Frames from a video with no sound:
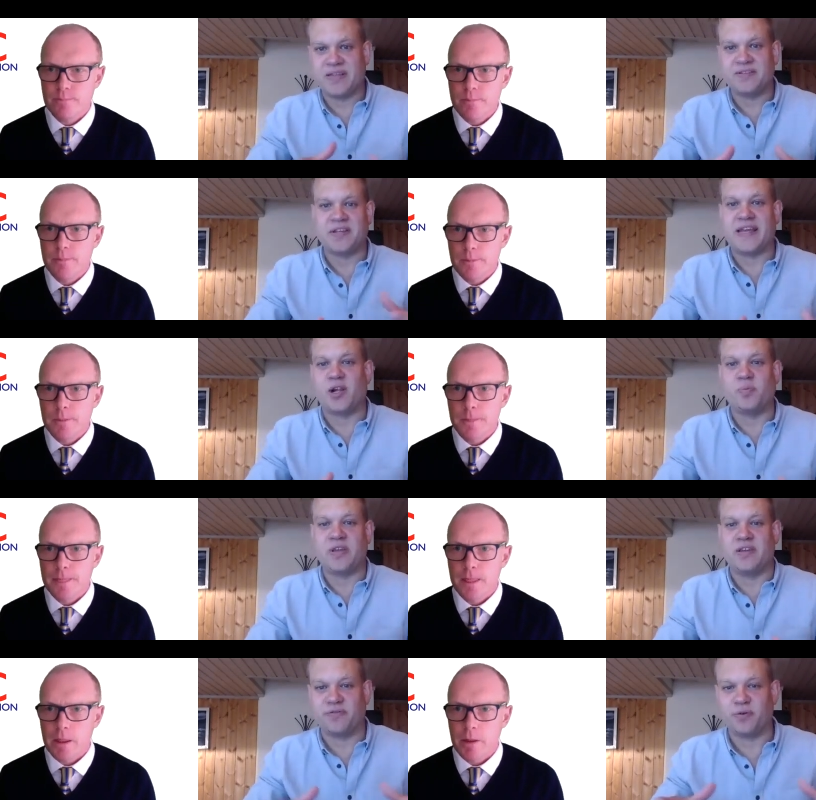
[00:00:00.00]
Speaker 1: into
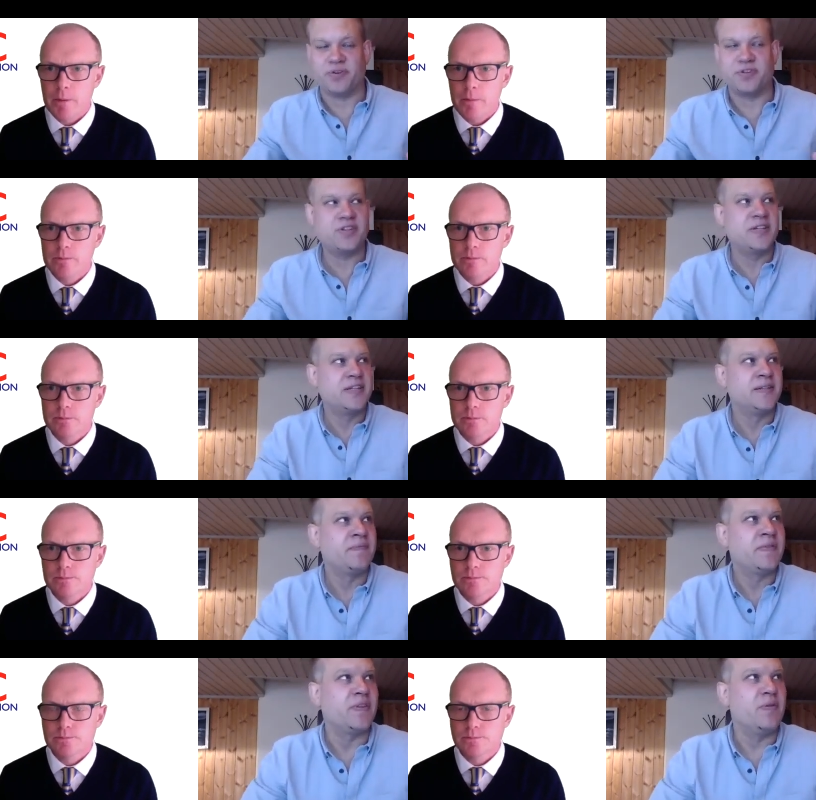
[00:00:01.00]
NLP first,
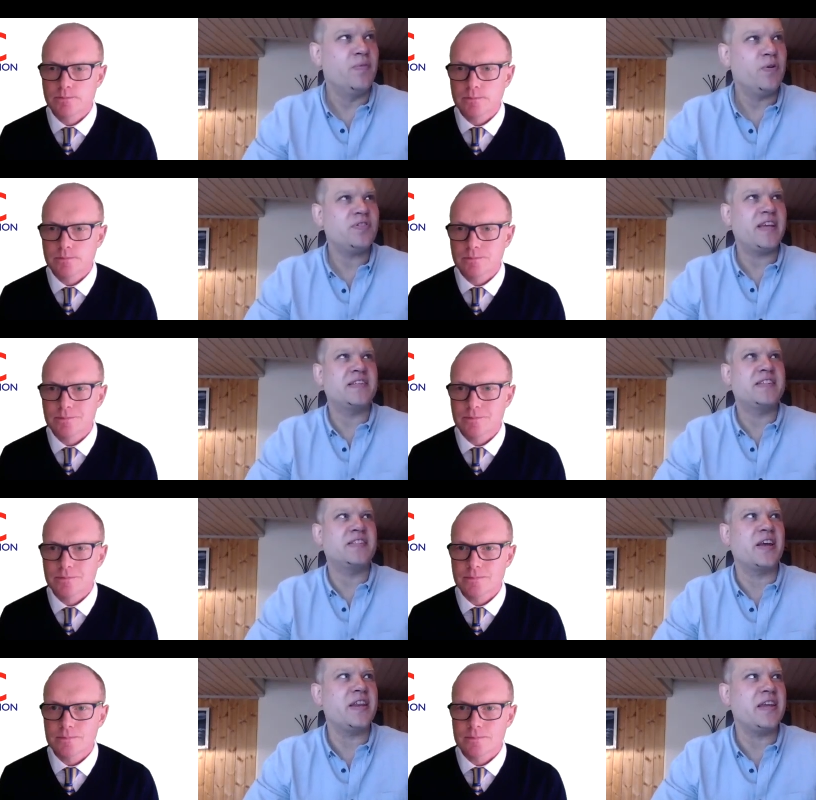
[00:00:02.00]
the most
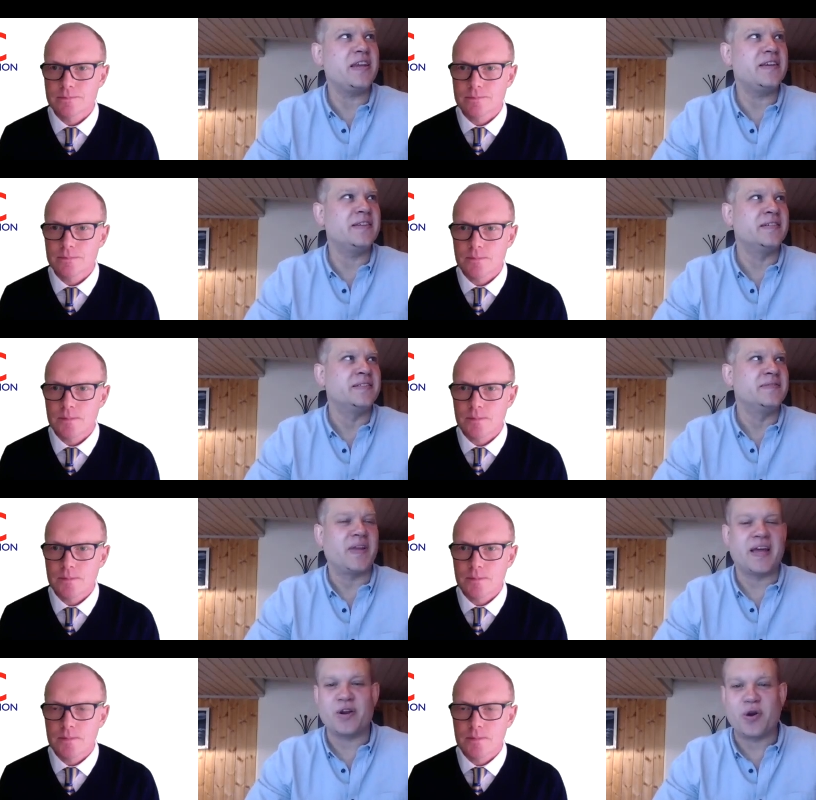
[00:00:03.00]
exciting
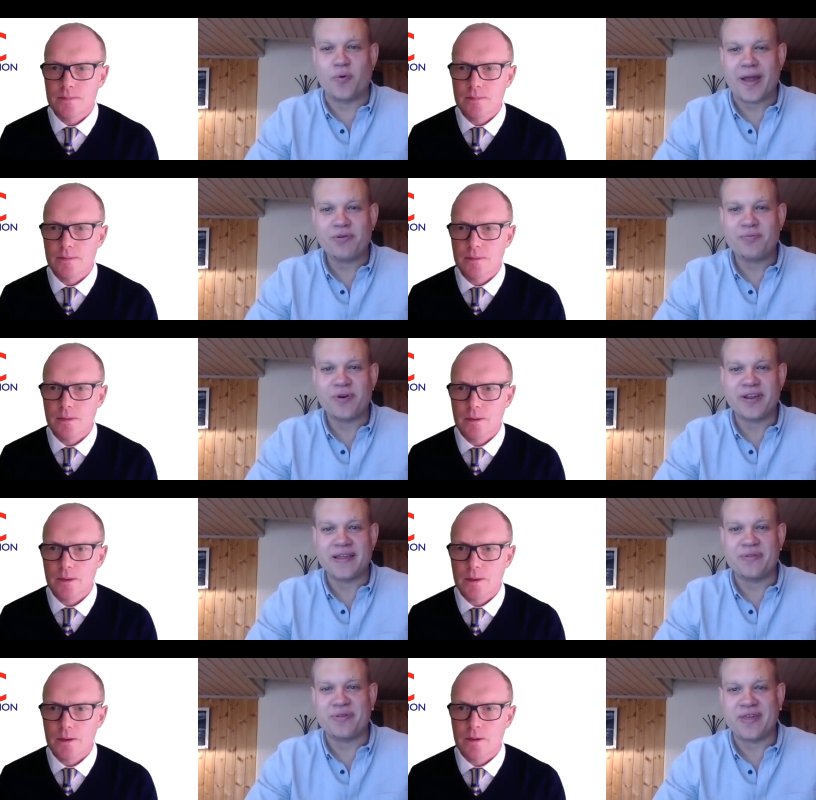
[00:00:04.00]
kind of
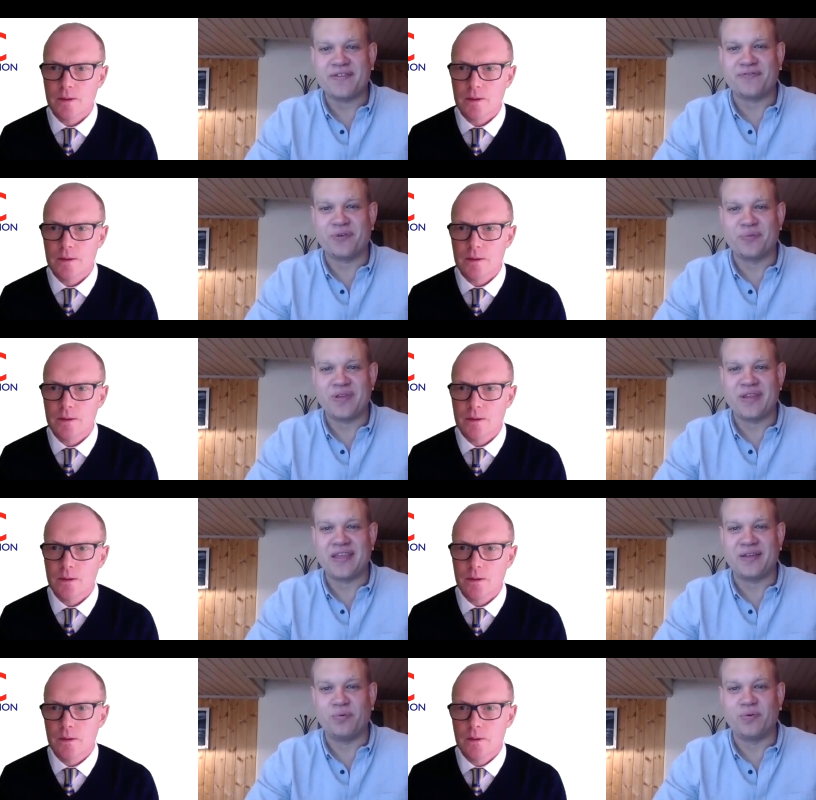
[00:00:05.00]
groundbreaking thing for
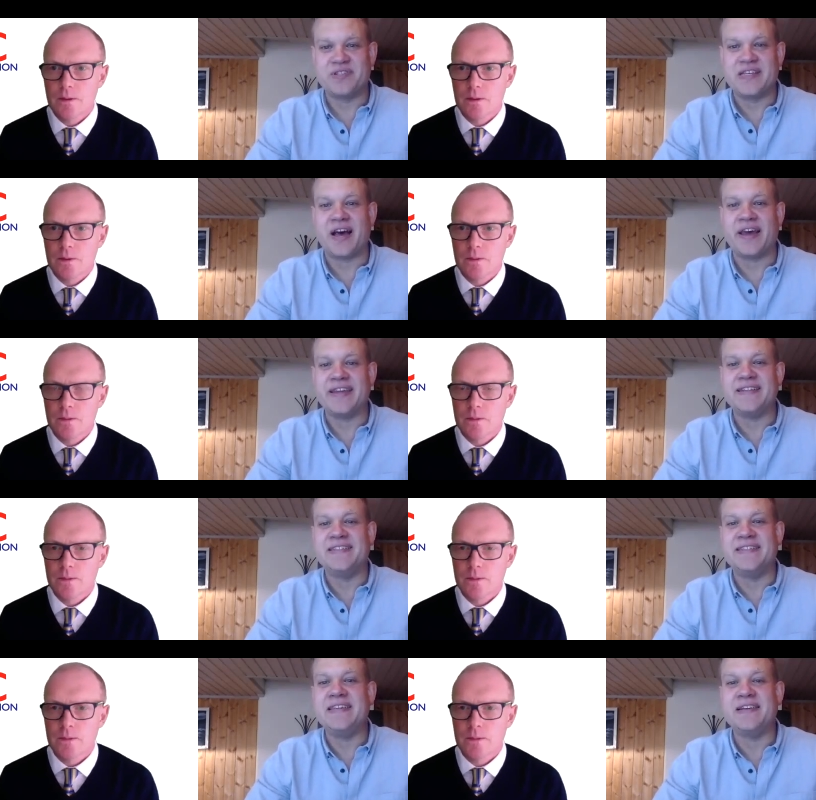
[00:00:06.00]
me was the
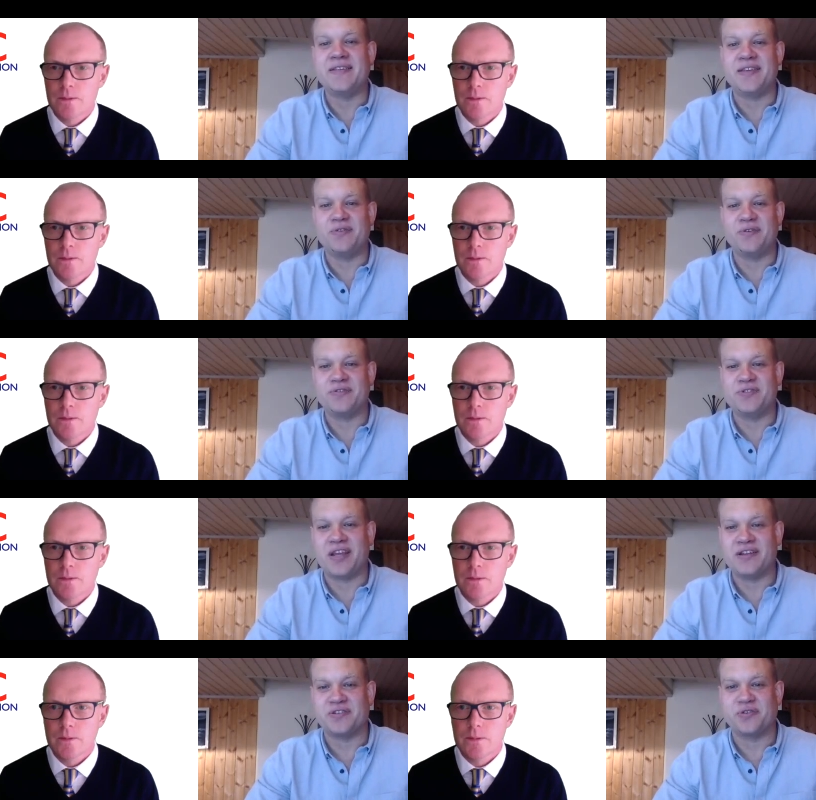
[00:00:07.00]
idea that you could
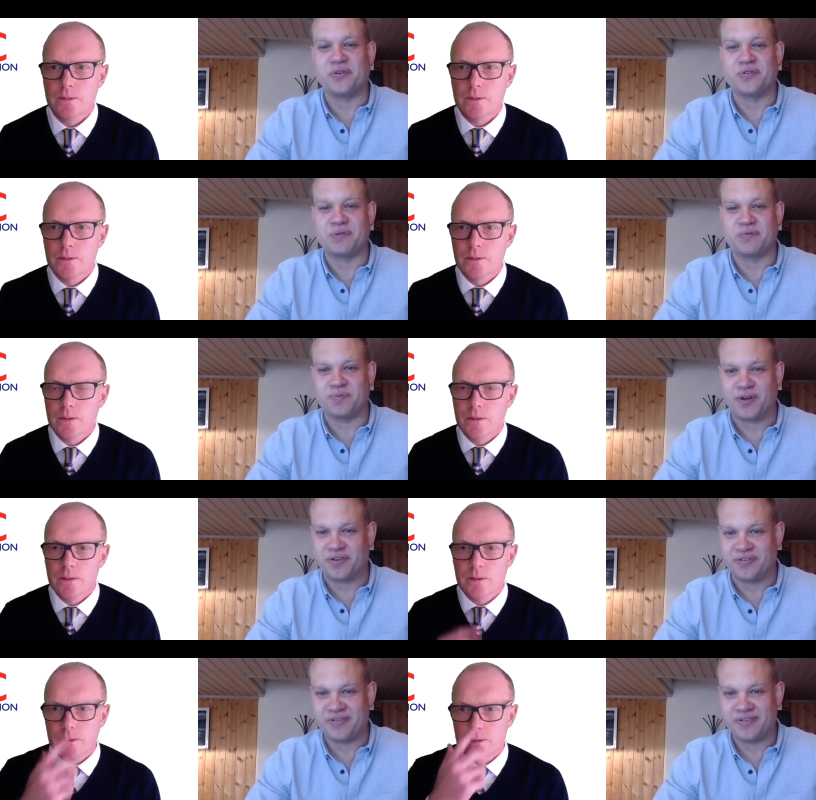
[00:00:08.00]
change an allergic
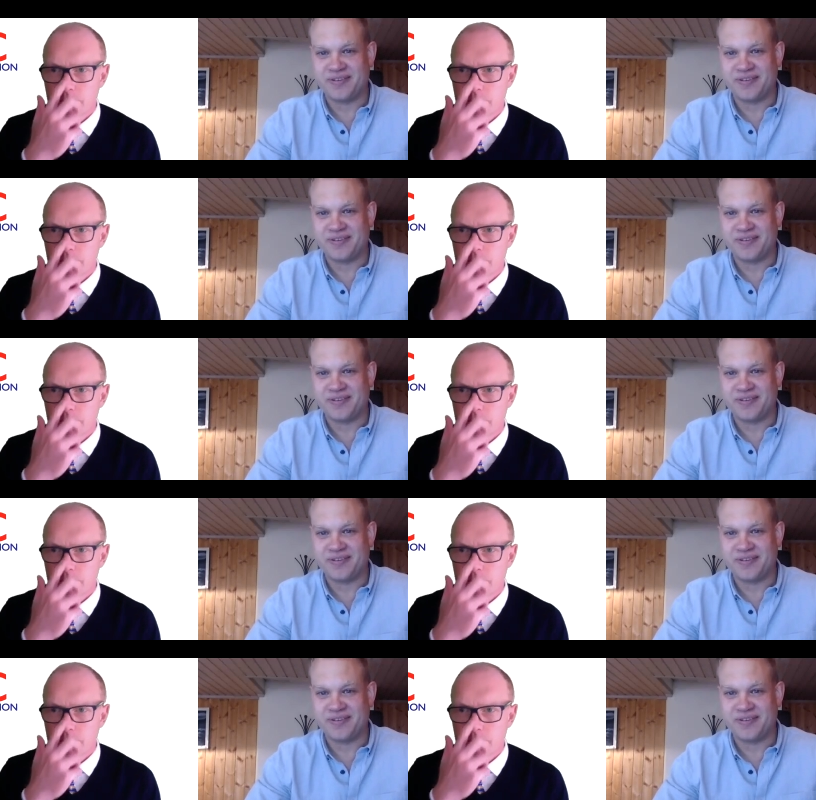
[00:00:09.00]
response.